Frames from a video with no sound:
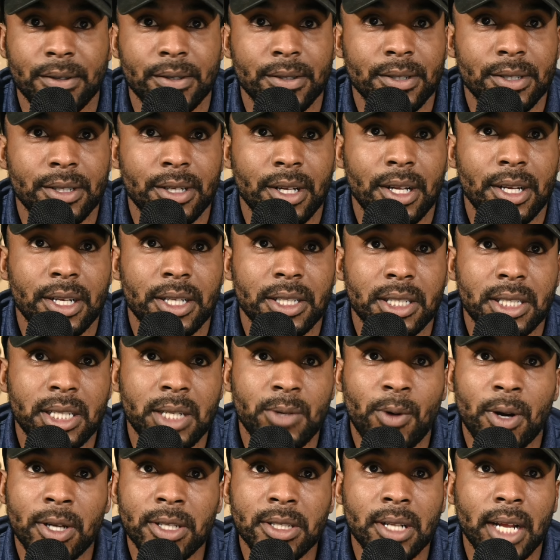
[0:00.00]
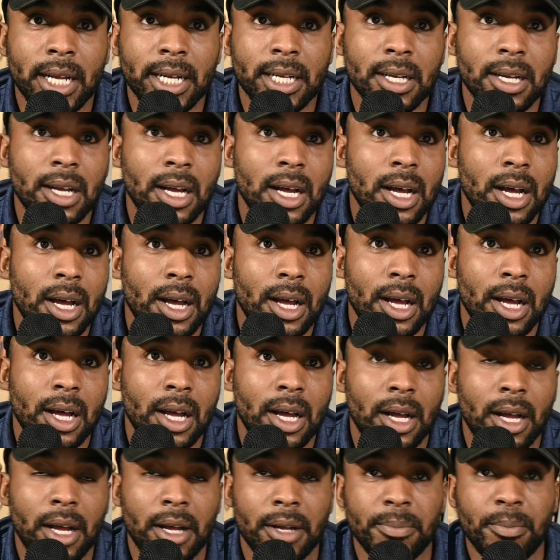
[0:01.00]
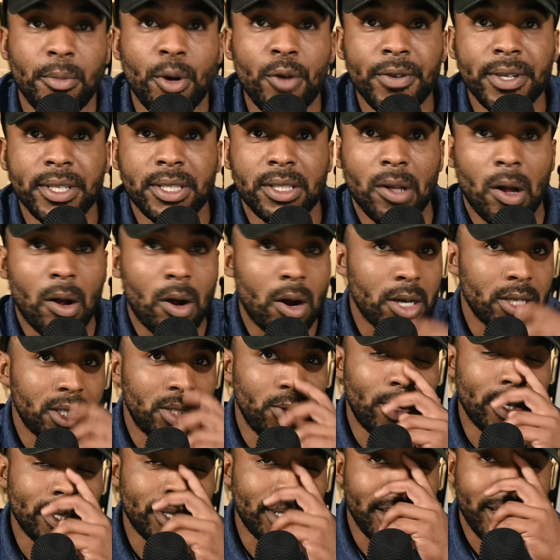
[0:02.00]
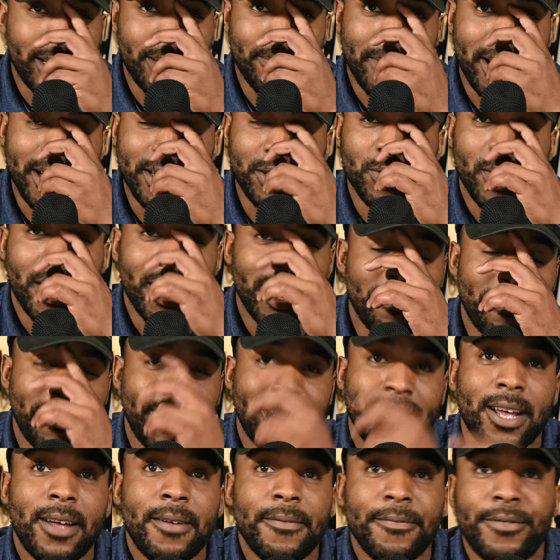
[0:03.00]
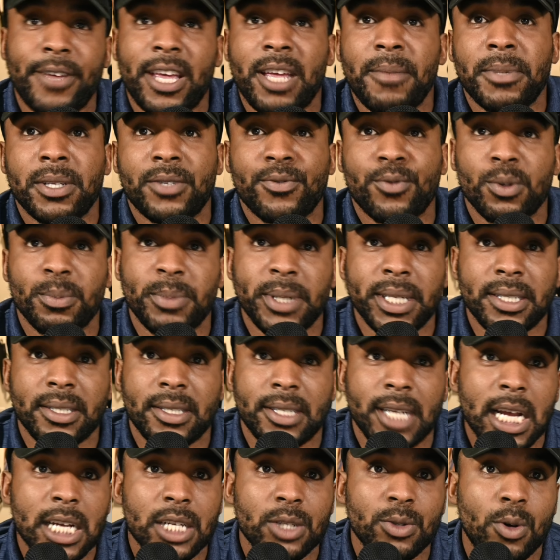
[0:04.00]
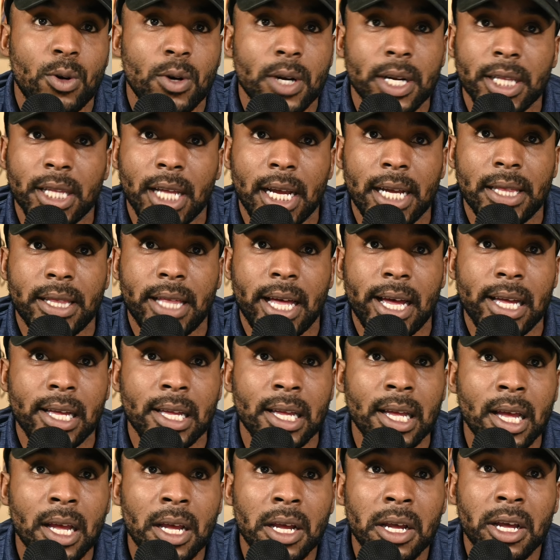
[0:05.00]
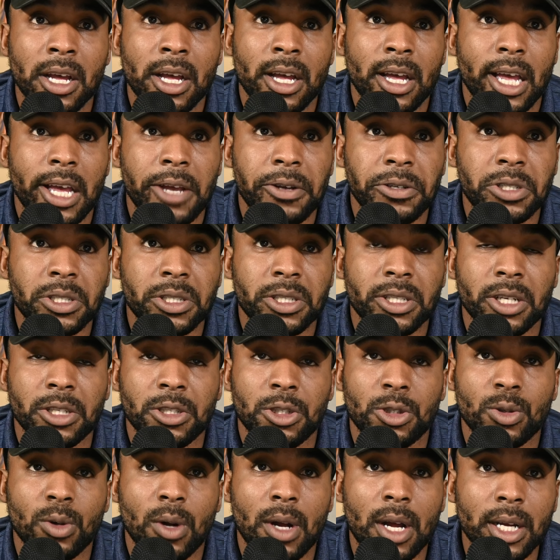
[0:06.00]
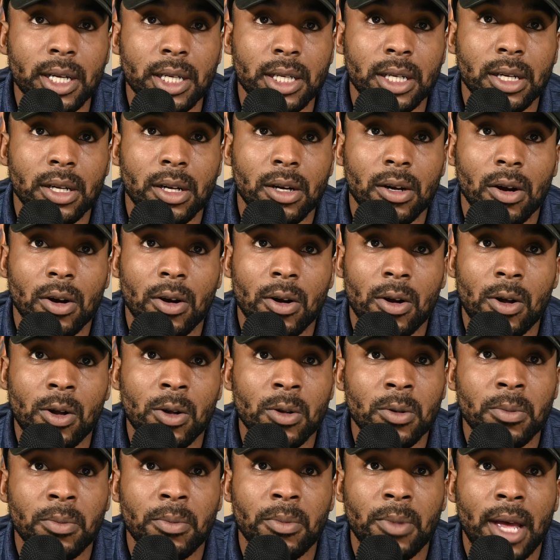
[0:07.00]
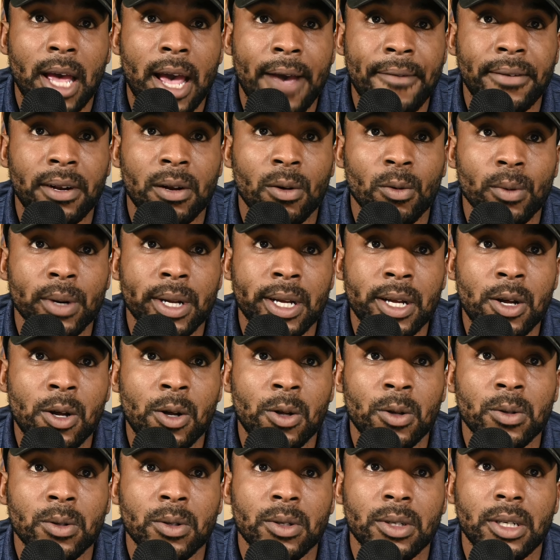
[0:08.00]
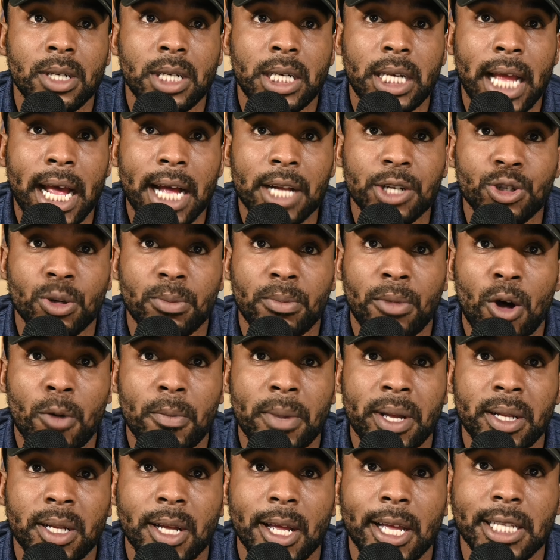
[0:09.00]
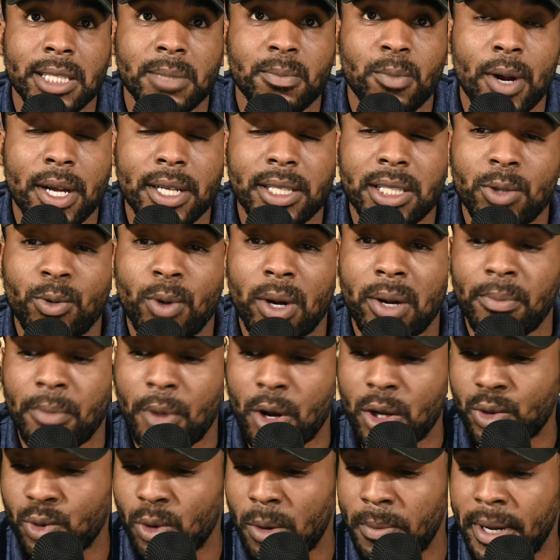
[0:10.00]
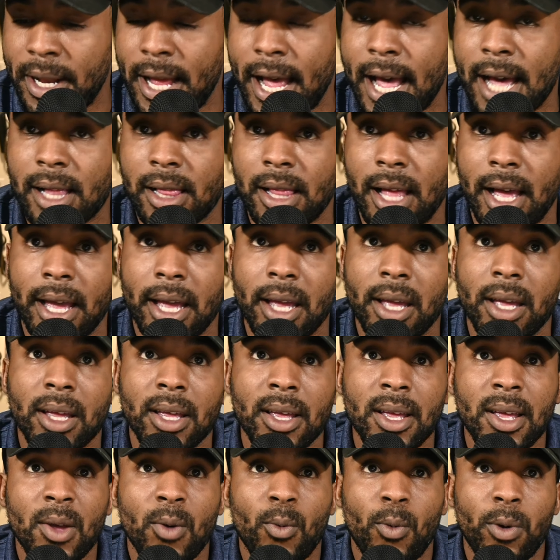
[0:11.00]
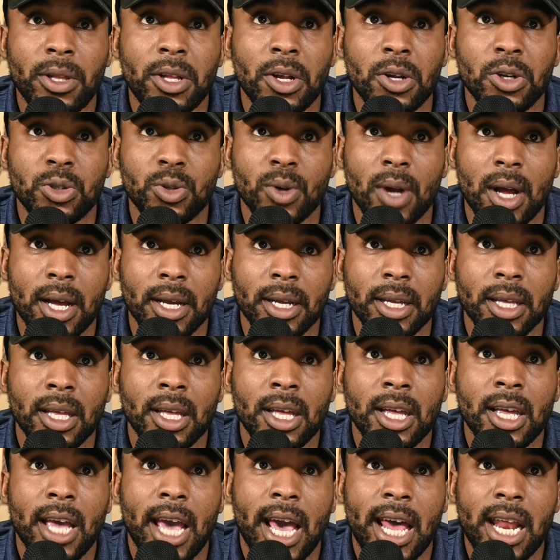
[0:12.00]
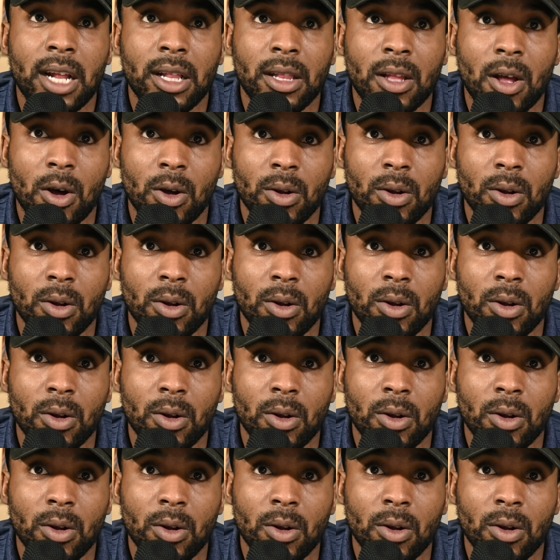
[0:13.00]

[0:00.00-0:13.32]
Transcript: She wasn't like a, a, a movie star. She wasn't anybody trying to become famous for being sexual or anything like that. It was just a drunk girl having a real natural moment, expressing what most women act like when they're drunk and alone.